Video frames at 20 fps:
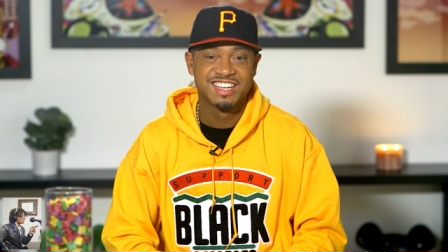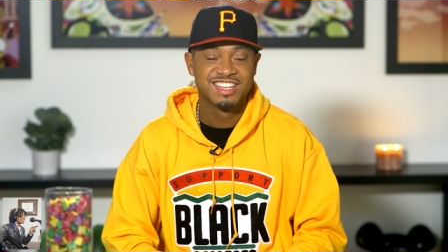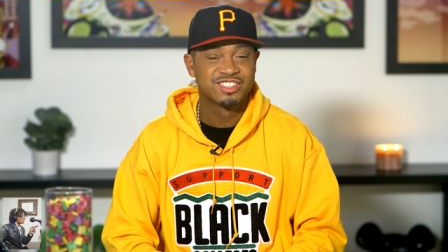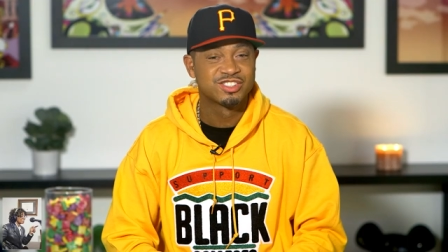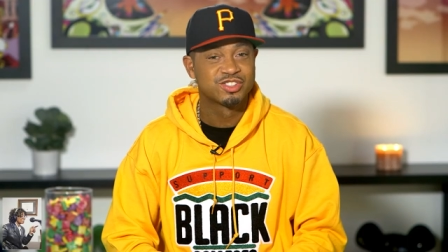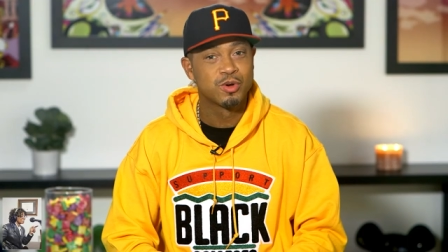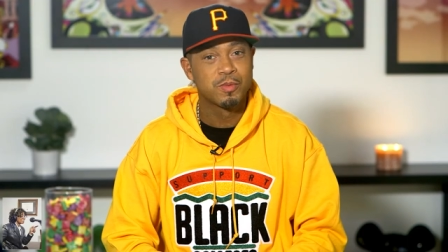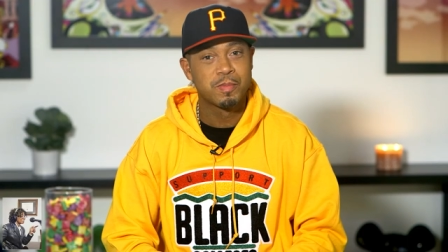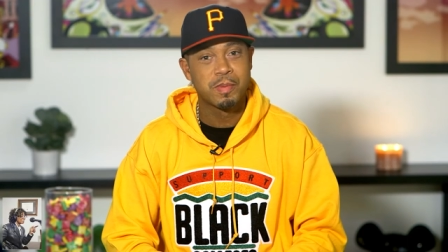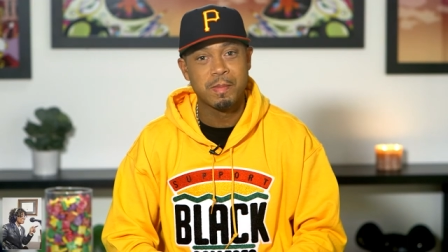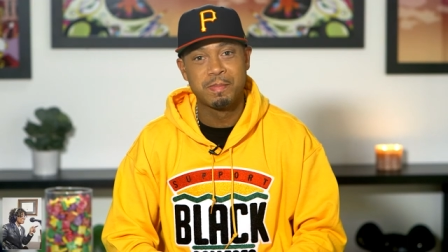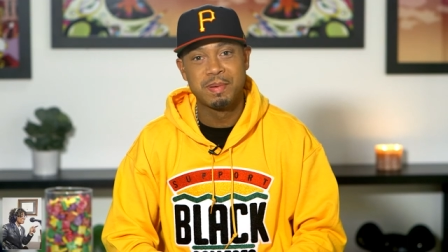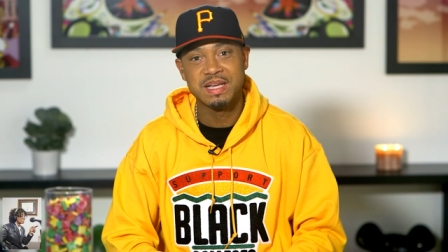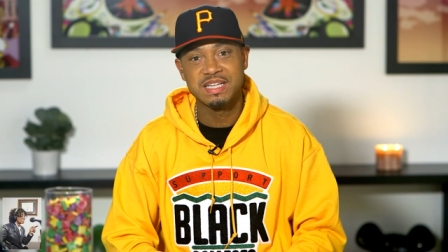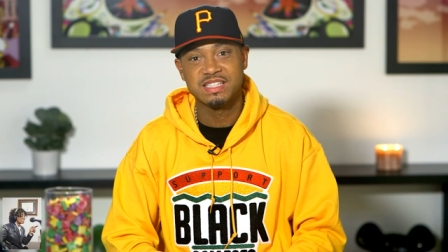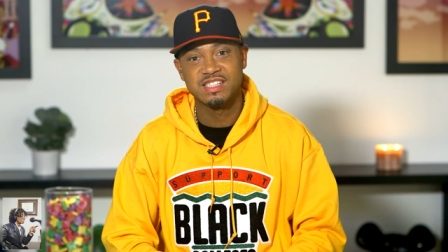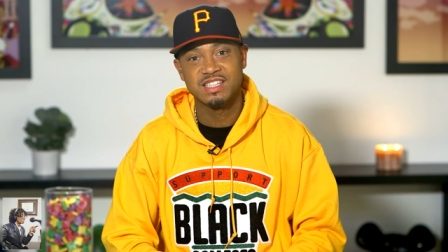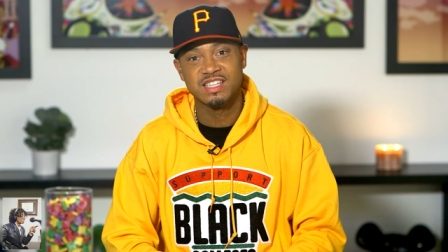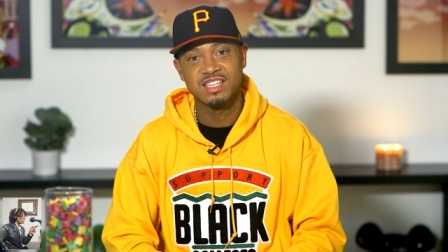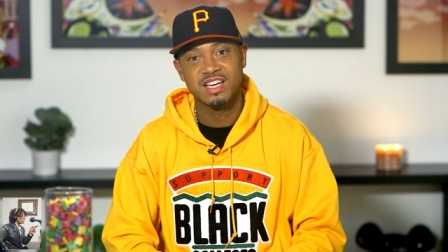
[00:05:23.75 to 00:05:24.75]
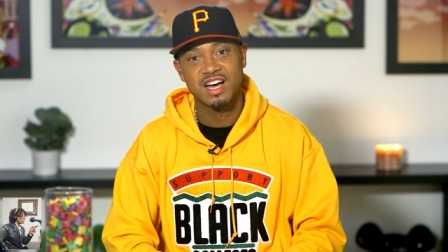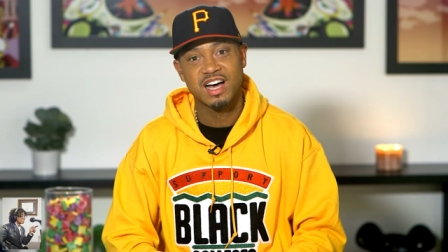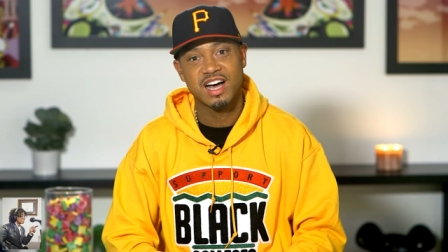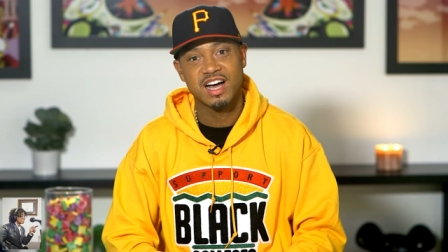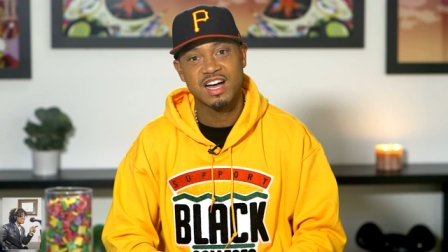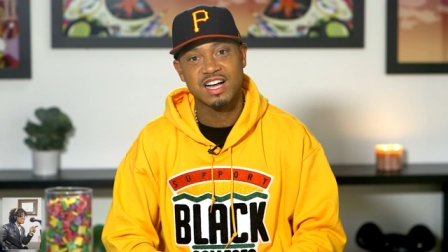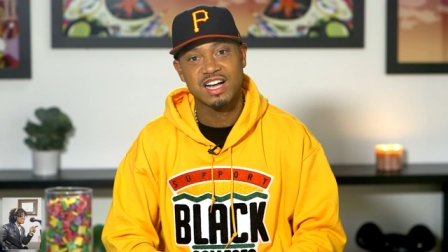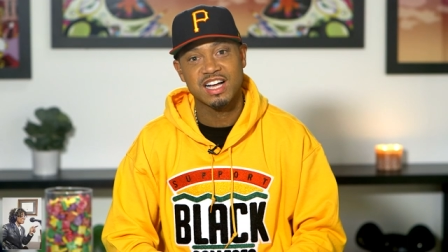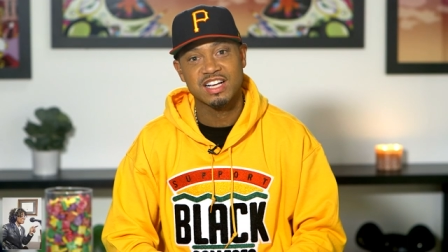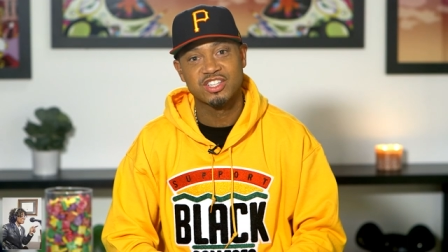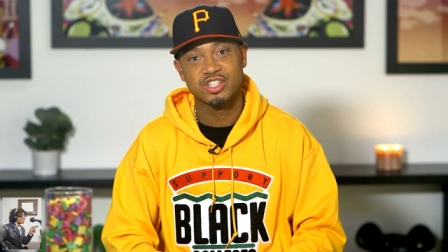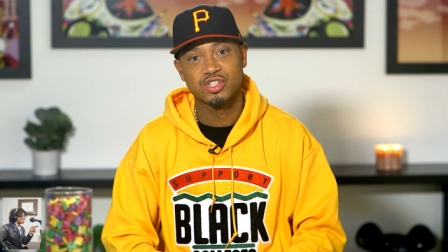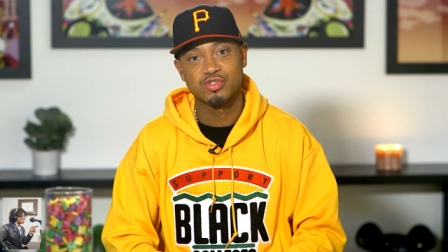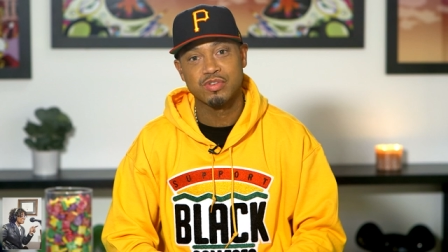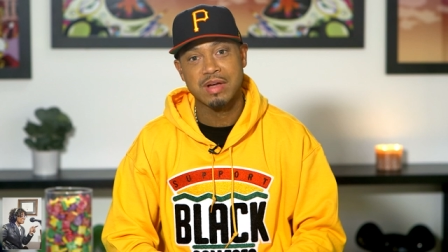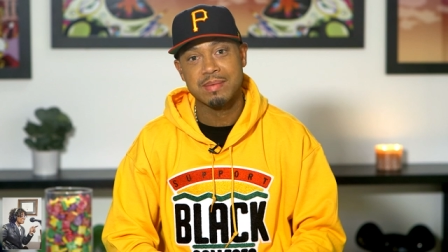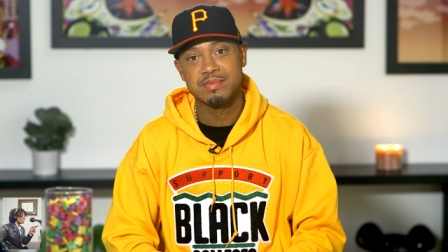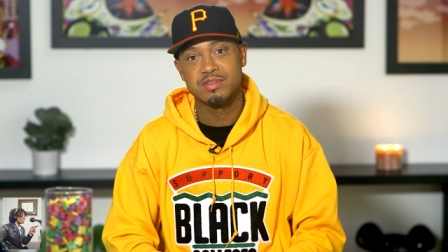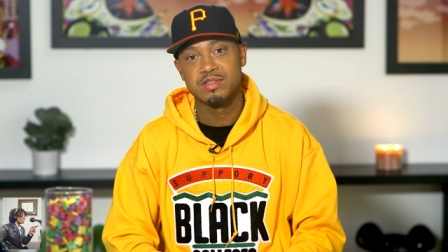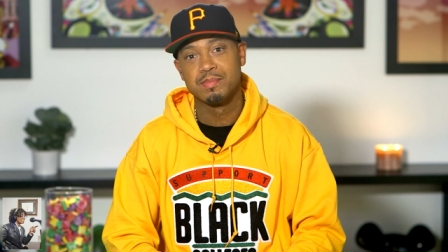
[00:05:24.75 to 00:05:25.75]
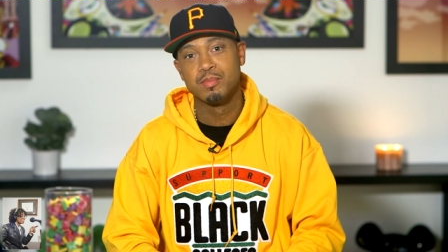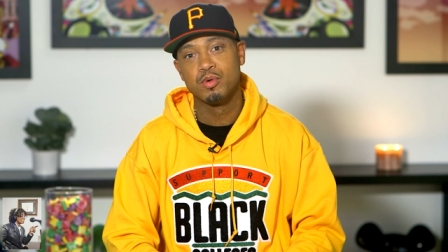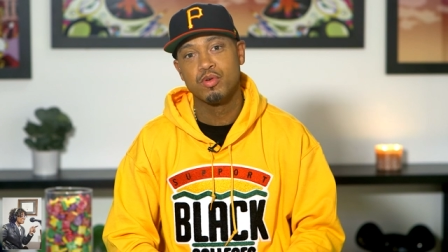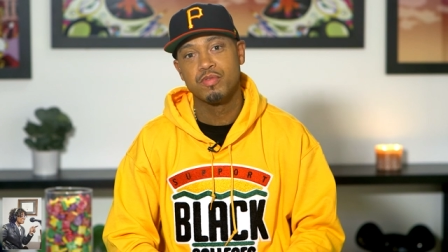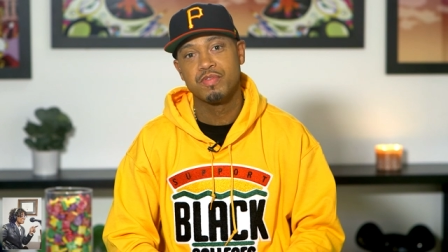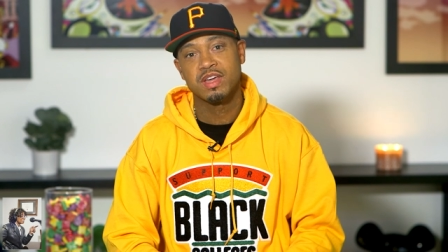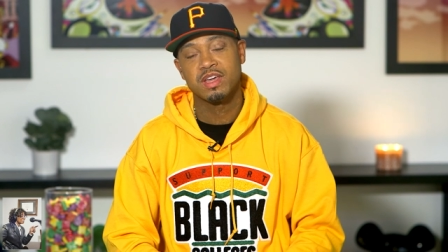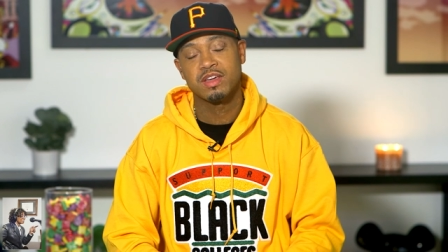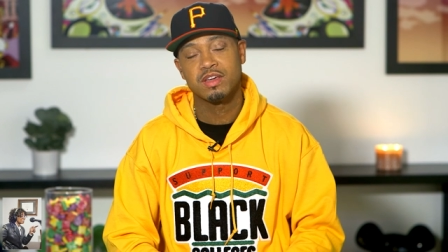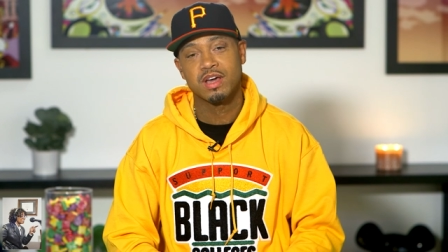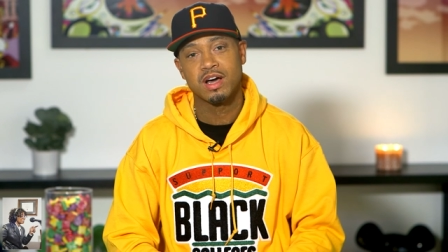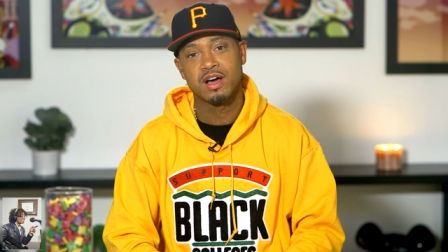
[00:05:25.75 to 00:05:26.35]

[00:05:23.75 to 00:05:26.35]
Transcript: Super busy. Uh, I just wrapped a movie.